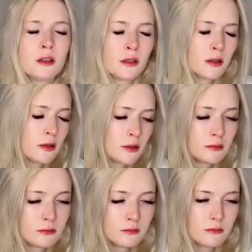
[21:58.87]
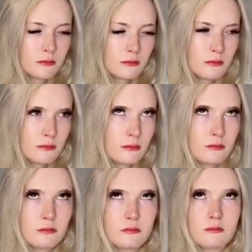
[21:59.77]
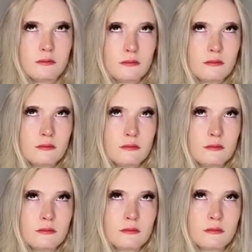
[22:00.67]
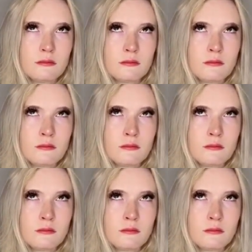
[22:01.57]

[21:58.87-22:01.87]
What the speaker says: Nobody speaks.